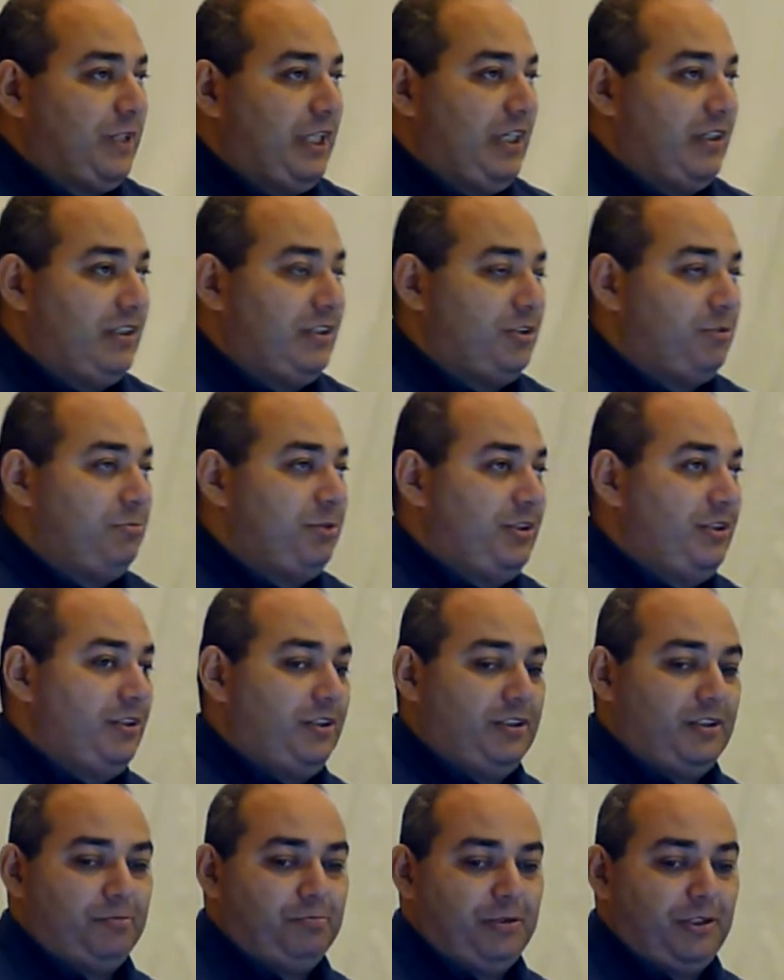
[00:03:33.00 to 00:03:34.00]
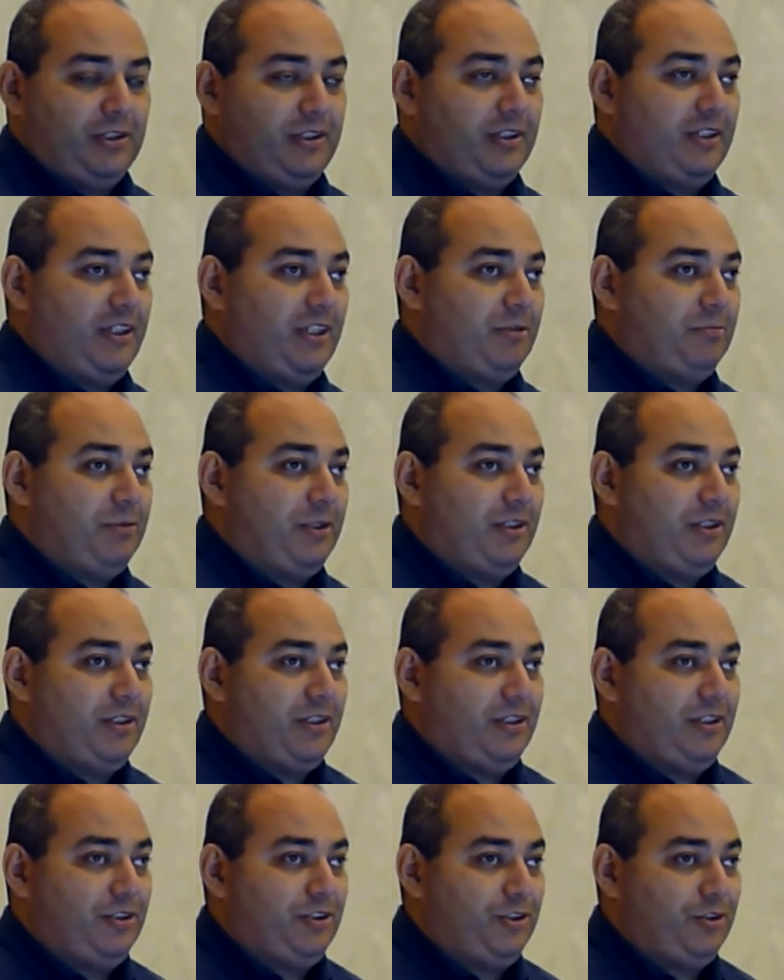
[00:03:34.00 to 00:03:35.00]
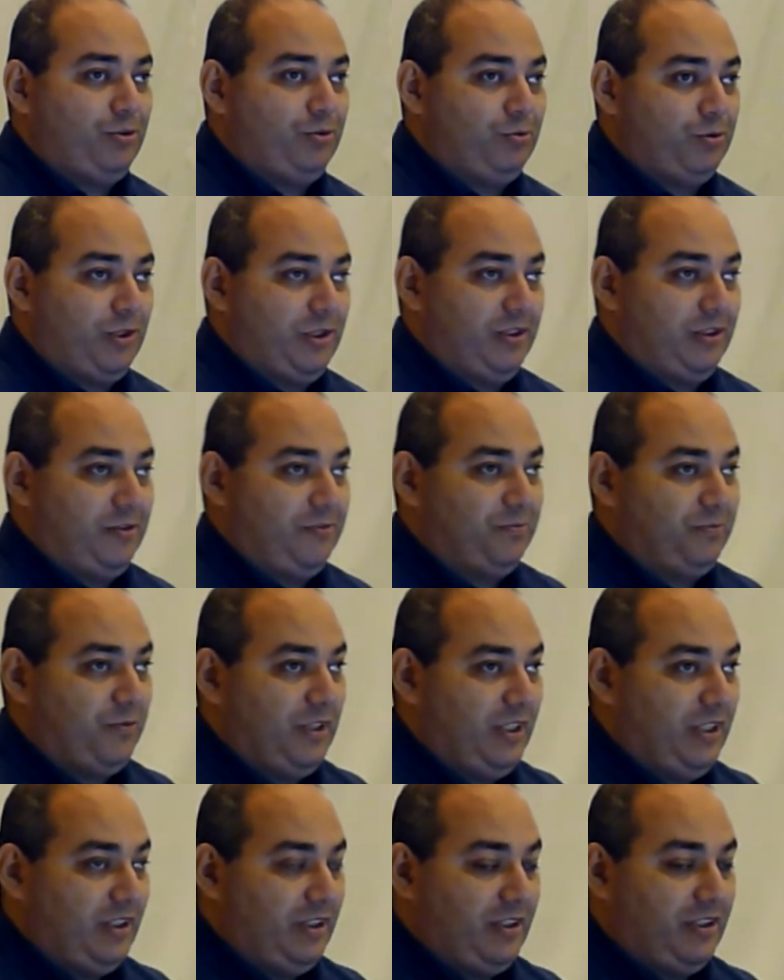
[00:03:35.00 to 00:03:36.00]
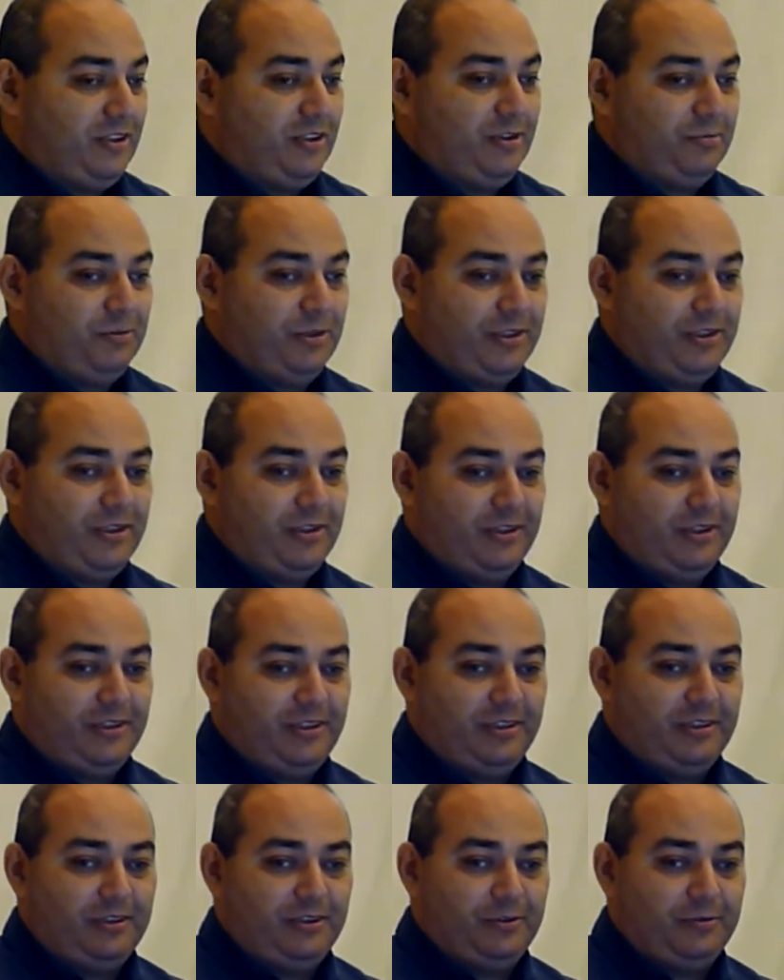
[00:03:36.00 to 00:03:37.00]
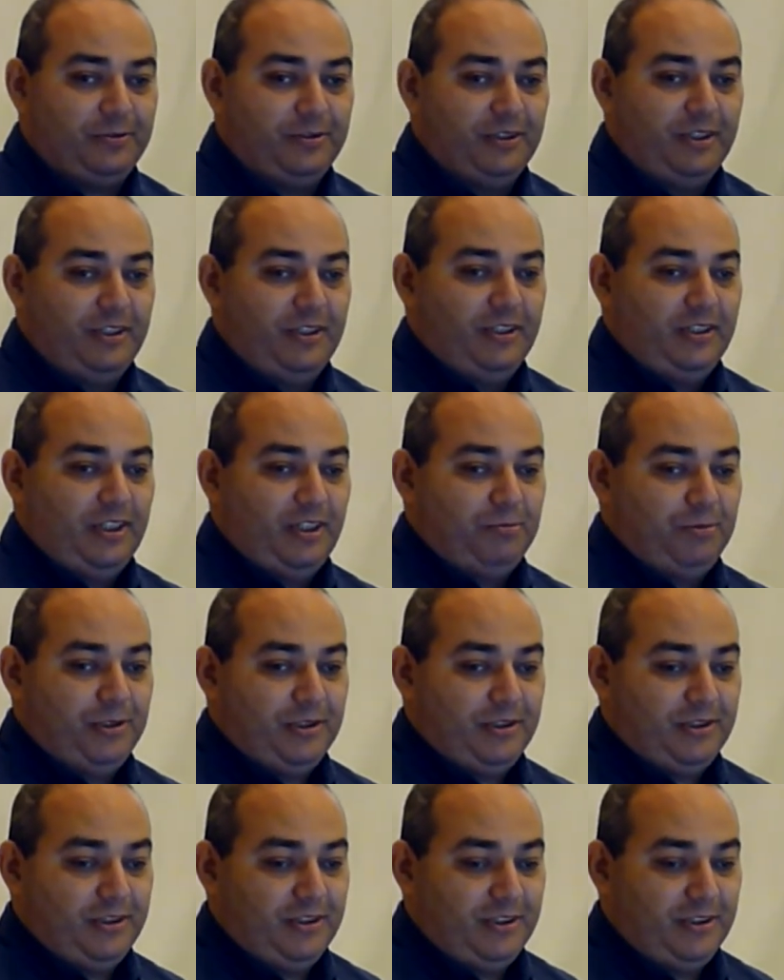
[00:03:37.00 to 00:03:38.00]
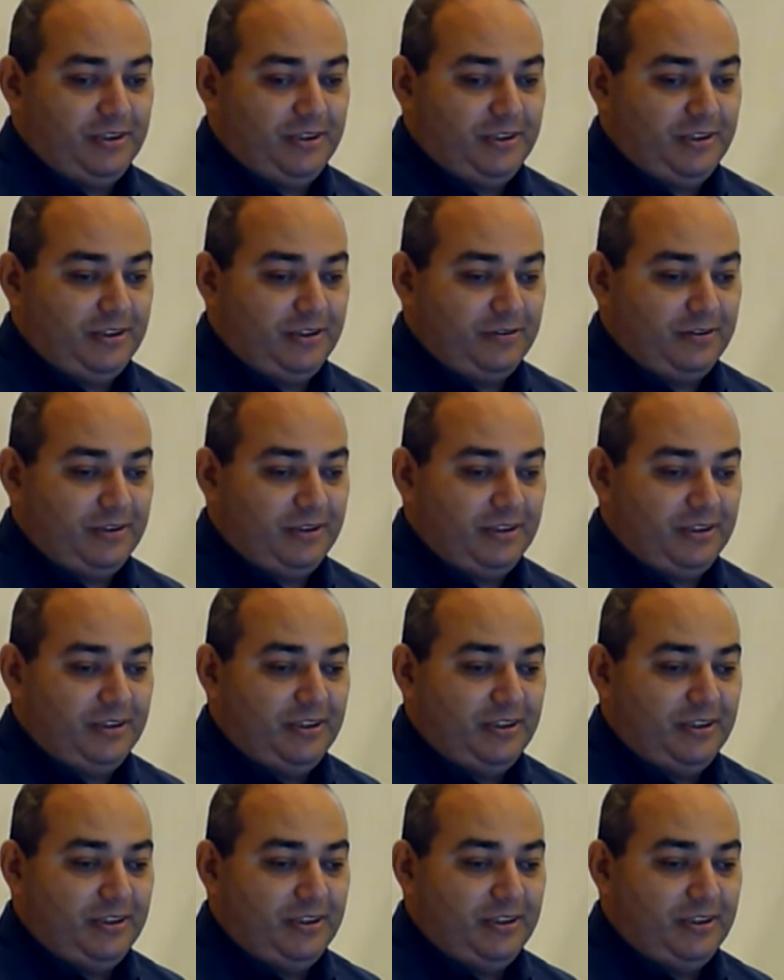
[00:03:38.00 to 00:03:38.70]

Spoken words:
how to change. The architecture offered for custom allocator is object-oriented,